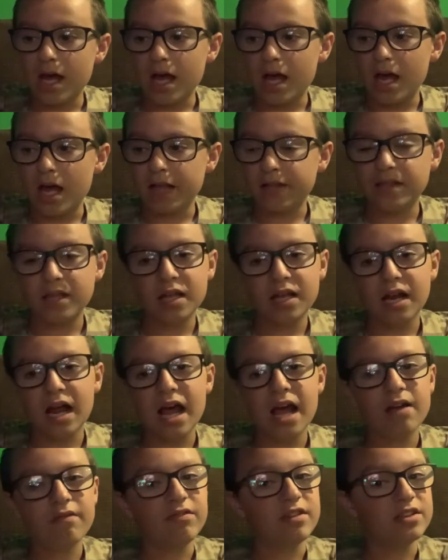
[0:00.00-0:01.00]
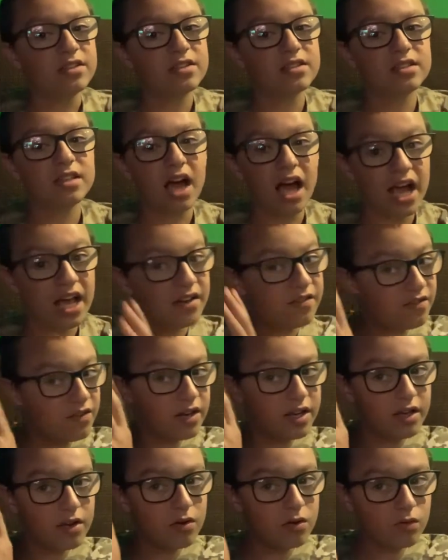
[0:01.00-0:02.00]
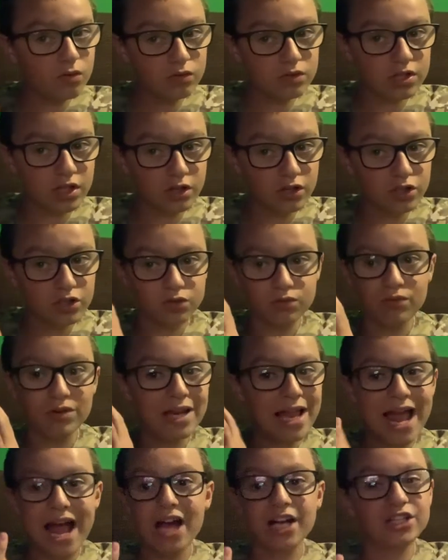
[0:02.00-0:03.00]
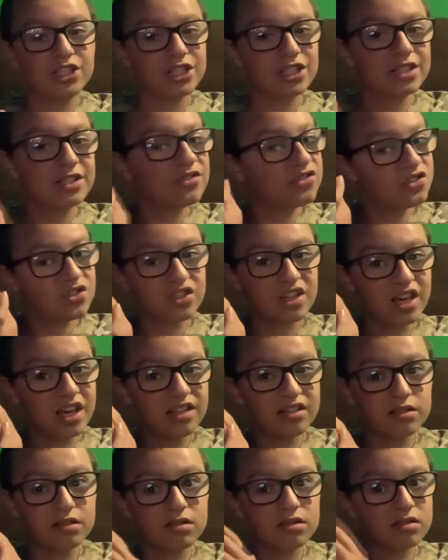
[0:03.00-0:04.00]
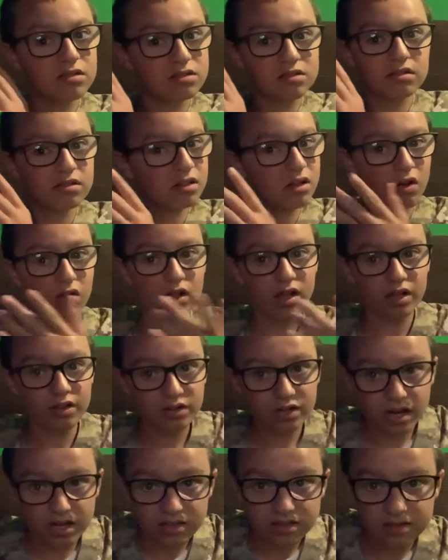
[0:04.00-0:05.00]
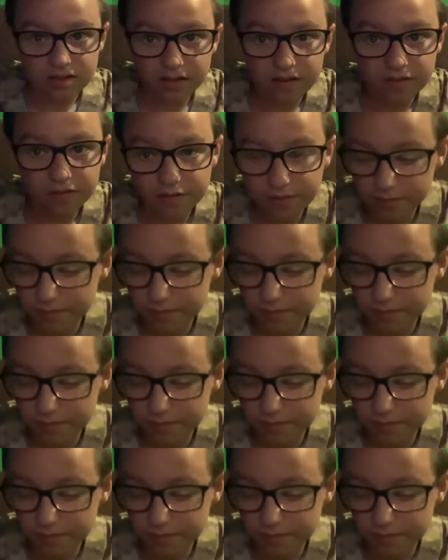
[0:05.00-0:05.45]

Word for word: And then I have these side videos that are just reactions, skits, all that other kind of stuff.